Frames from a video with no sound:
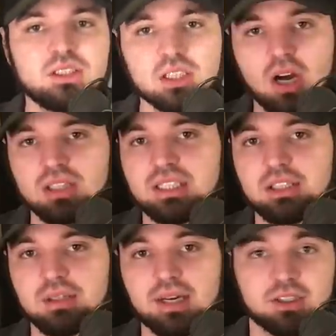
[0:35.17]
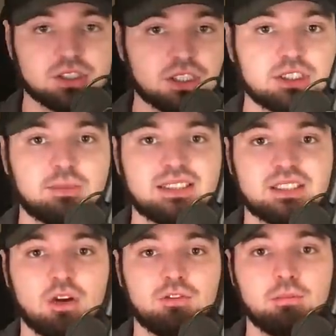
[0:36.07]
to content creators such as
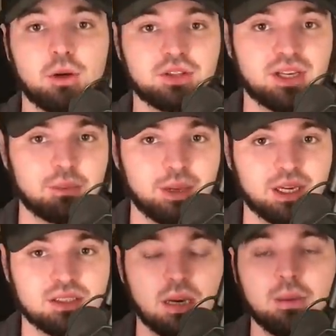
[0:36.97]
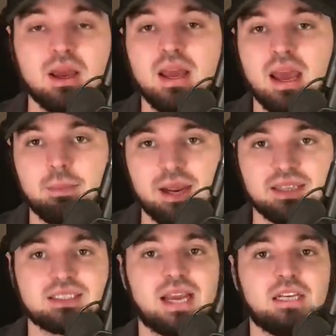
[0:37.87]
myself and both getting picked up and
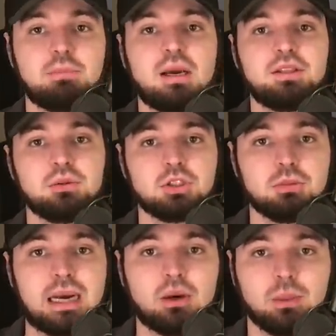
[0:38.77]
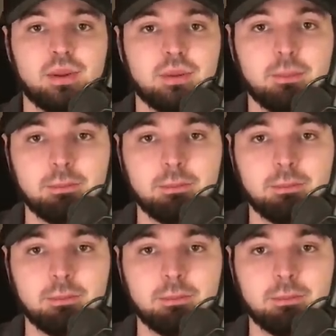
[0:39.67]
maintained by the YouTube algorithm.